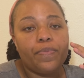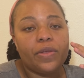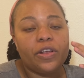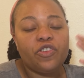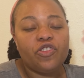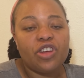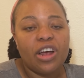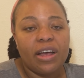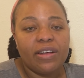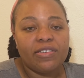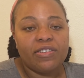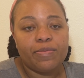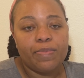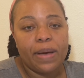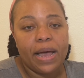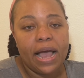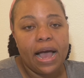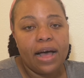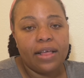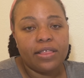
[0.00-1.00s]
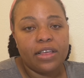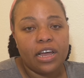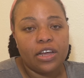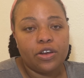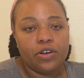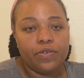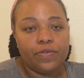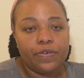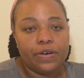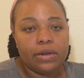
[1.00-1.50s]
charged by other
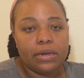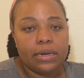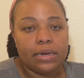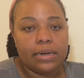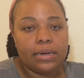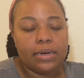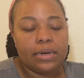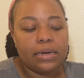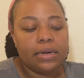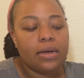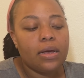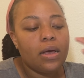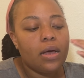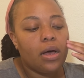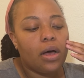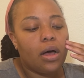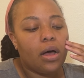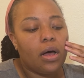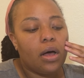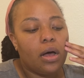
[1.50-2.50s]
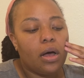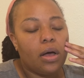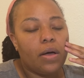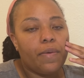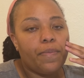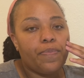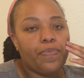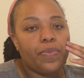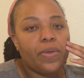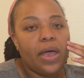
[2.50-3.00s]
university.
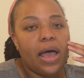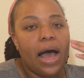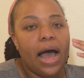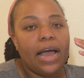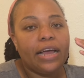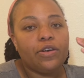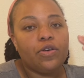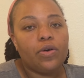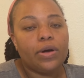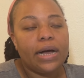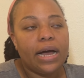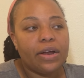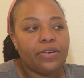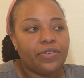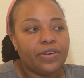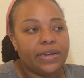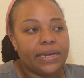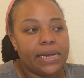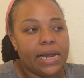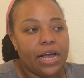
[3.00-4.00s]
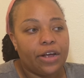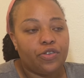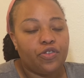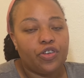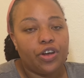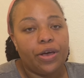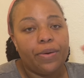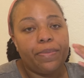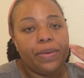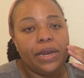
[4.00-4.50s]
I know countries like
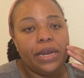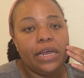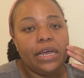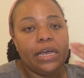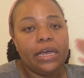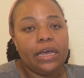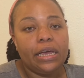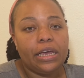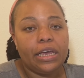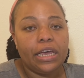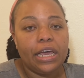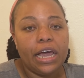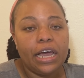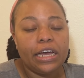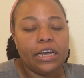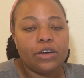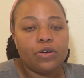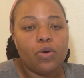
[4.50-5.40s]
Germany, here in